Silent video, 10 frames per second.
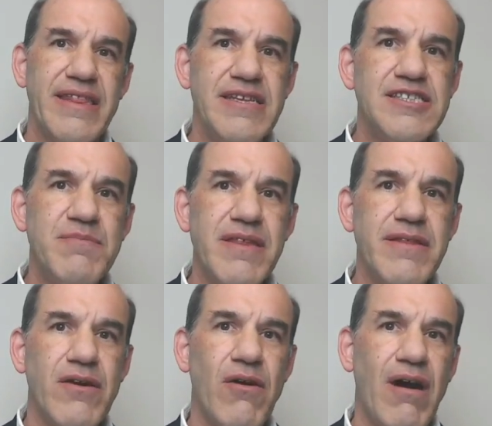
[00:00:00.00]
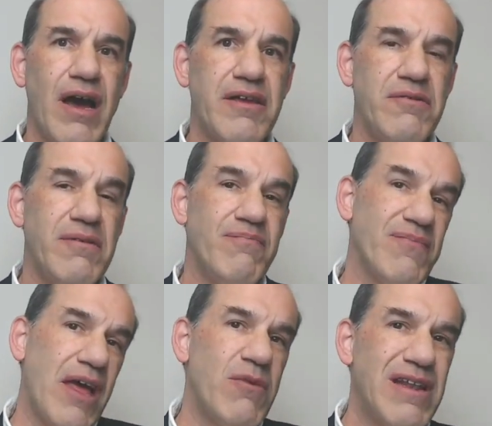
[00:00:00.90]
In this video,
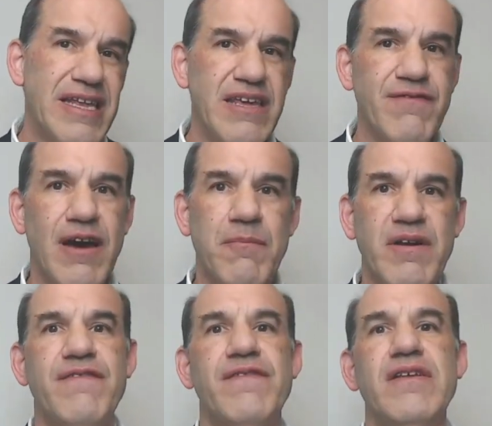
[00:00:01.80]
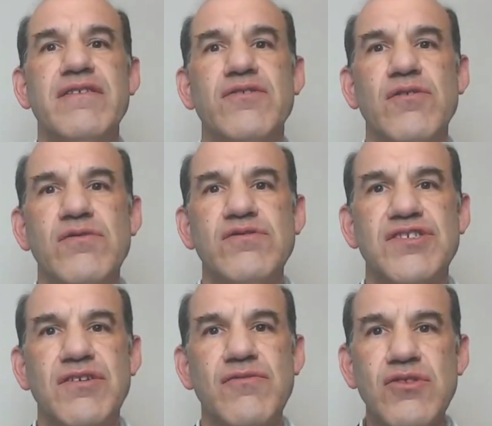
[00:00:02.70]
I will give a brief
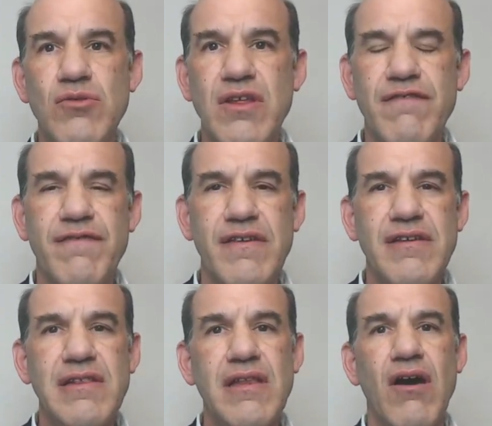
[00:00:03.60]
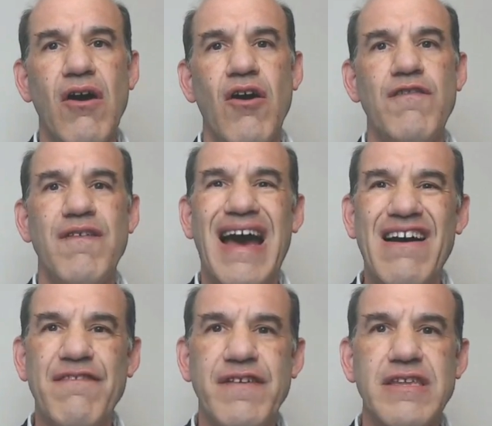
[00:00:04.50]
introduction to the field of
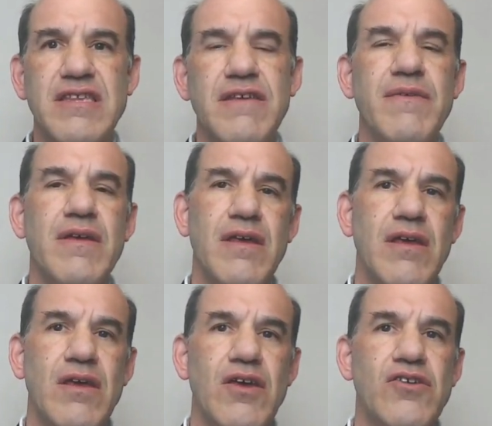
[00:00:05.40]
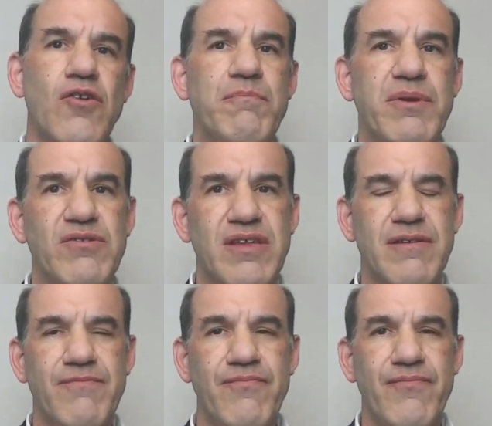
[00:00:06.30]
affective
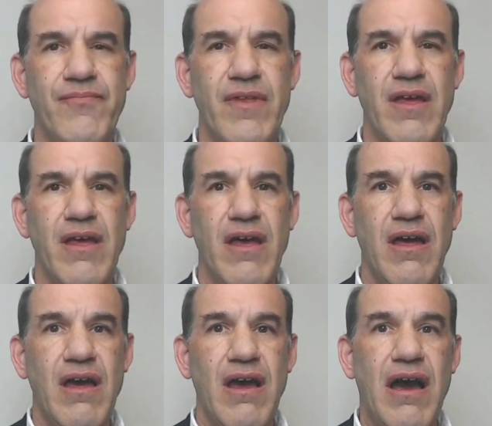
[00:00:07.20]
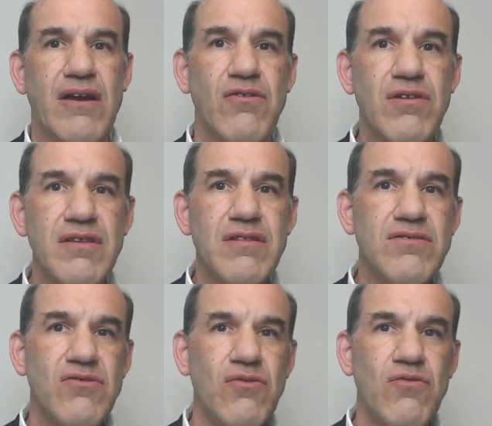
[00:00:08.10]
computing.
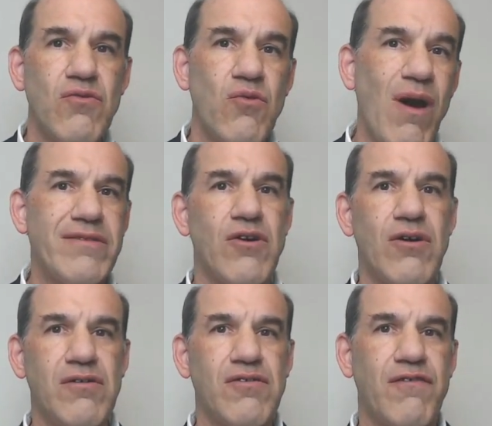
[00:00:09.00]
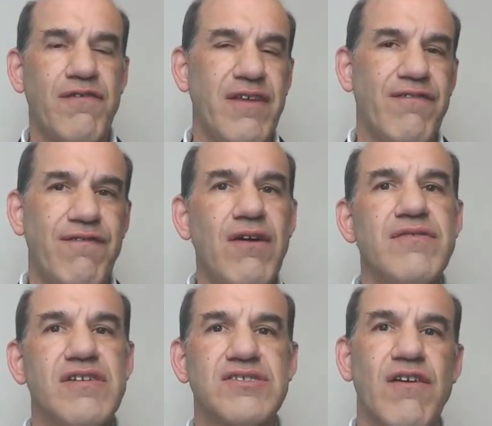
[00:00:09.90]
According to one of the
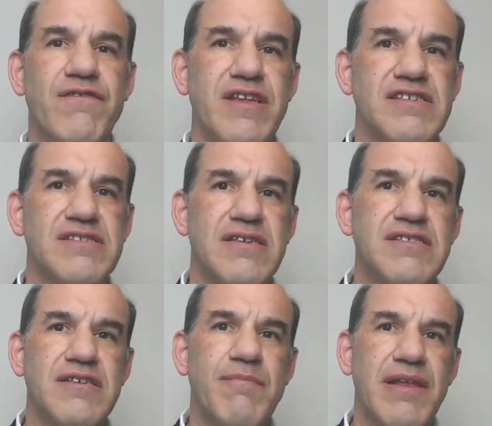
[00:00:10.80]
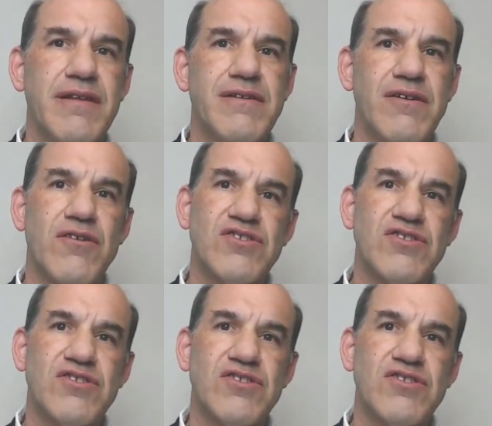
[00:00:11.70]
founders of this discipline,